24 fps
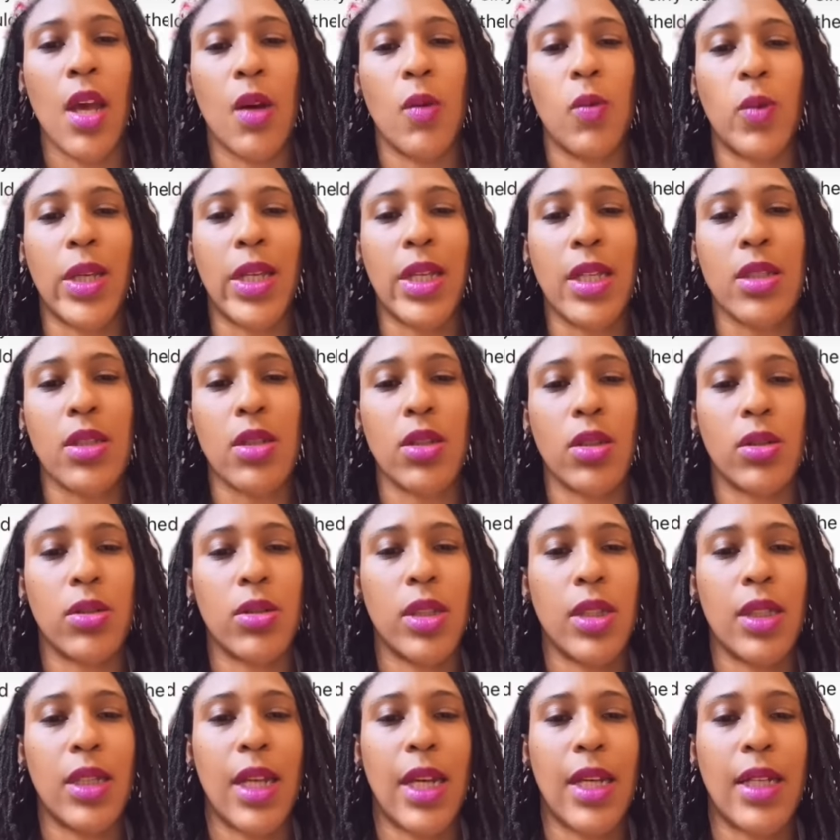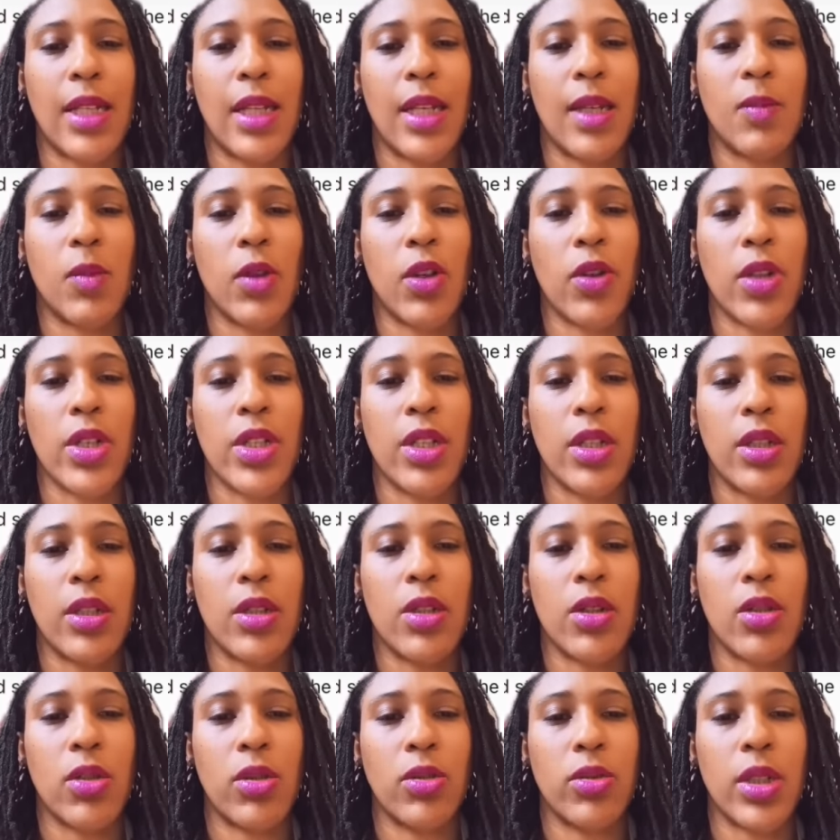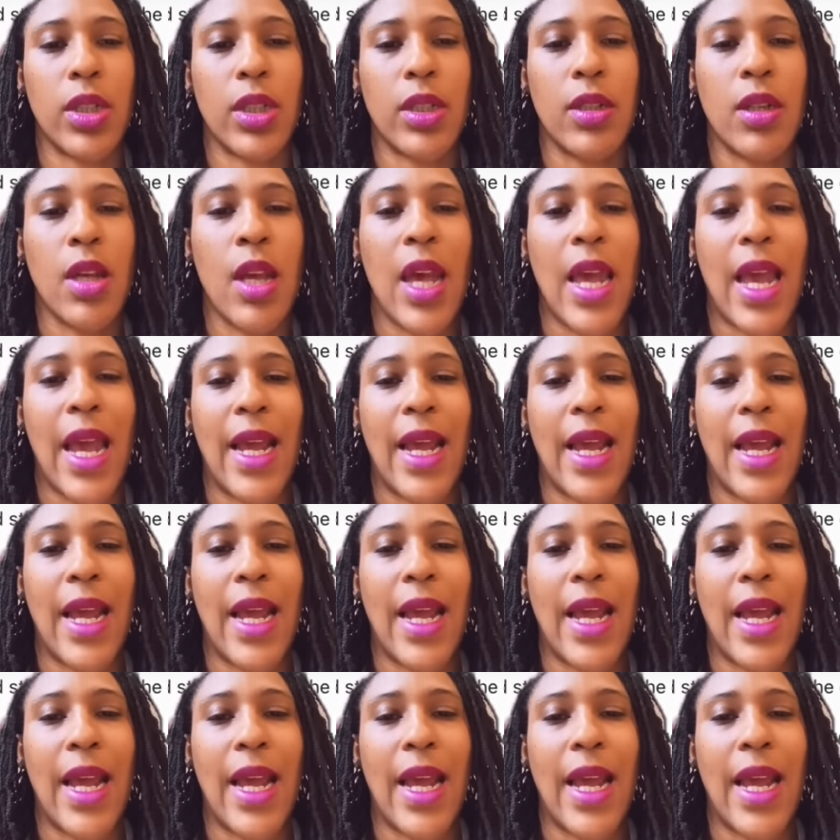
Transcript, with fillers: We consulted an immigration consultant